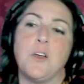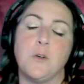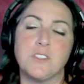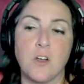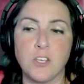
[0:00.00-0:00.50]

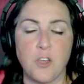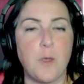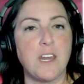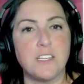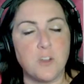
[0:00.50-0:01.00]
all
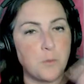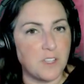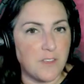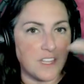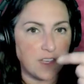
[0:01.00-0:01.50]
curated. Don't believe
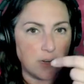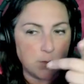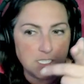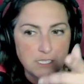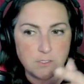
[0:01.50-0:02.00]
anything
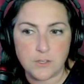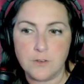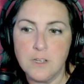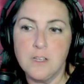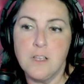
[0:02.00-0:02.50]
anybody tells you.
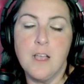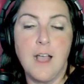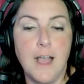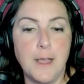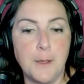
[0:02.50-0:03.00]

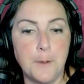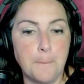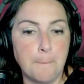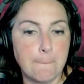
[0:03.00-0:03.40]
But